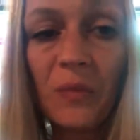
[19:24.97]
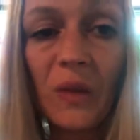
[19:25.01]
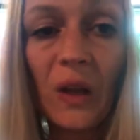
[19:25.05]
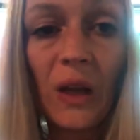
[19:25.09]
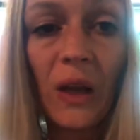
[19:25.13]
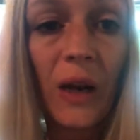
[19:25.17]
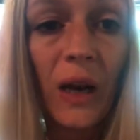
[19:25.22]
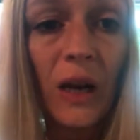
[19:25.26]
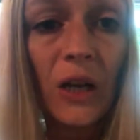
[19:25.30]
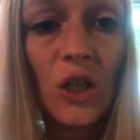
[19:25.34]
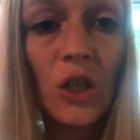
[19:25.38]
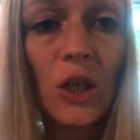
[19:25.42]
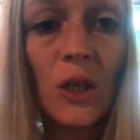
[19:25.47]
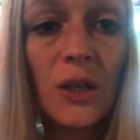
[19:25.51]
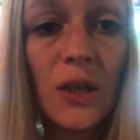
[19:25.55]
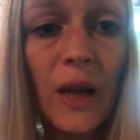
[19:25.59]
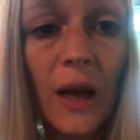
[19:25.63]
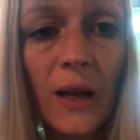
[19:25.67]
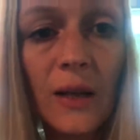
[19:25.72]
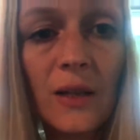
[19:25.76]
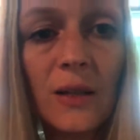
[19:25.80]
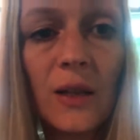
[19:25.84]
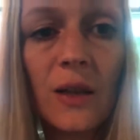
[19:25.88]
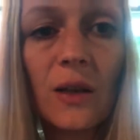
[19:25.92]
it actually
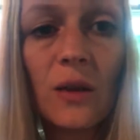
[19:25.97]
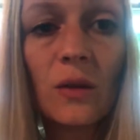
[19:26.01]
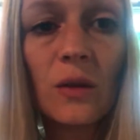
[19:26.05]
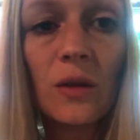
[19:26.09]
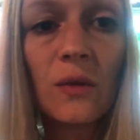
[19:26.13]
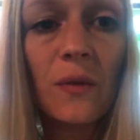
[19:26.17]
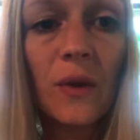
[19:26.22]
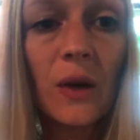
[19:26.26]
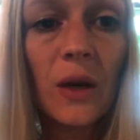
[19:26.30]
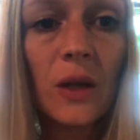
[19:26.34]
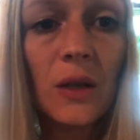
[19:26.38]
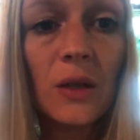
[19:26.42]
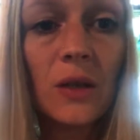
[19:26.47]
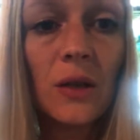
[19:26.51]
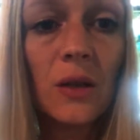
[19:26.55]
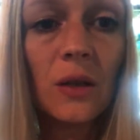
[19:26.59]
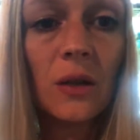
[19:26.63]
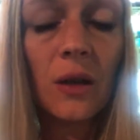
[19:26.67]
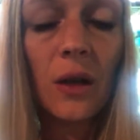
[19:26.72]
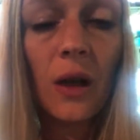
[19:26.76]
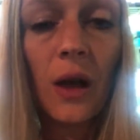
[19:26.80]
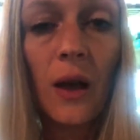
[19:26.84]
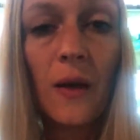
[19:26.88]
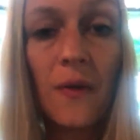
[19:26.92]
attacks the gills first,
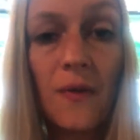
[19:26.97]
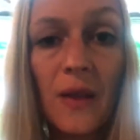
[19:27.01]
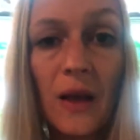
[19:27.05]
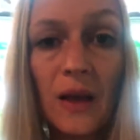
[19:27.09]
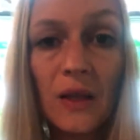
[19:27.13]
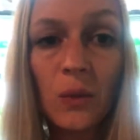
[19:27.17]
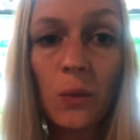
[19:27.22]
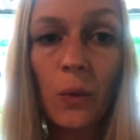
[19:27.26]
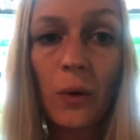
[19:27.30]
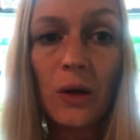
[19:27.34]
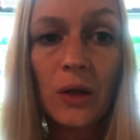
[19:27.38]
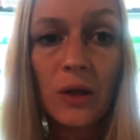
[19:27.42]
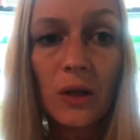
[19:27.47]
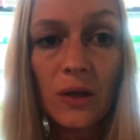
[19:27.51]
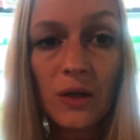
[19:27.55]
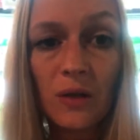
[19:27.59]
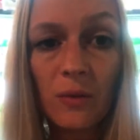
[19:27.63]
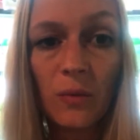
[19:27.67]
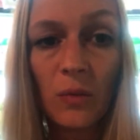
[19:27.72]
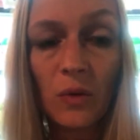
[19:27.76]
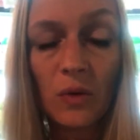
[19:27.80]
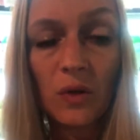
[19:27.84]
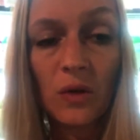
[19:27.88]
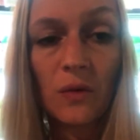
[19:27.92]
and that's where it does
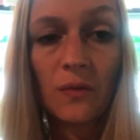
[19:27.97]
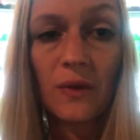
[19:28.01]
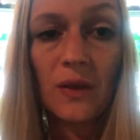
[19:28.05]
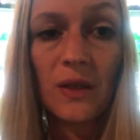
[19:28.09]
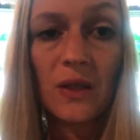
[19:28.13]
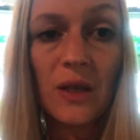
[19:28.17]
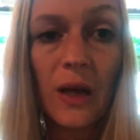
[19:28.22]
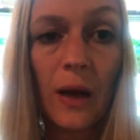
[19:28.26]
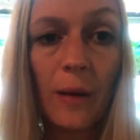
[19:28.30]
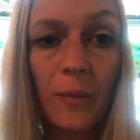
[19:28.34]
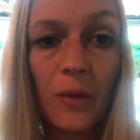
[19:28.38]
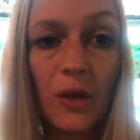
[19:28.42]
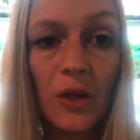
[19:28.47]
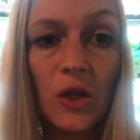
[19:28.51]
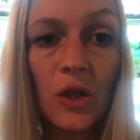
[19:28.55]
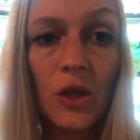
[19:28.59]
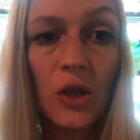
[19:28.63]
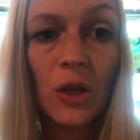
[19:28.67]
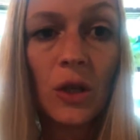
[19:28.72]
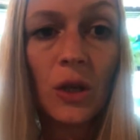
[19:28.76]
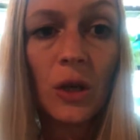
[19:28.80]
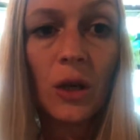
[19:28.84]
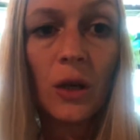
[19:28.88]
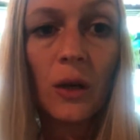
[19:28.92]
the most of its damage.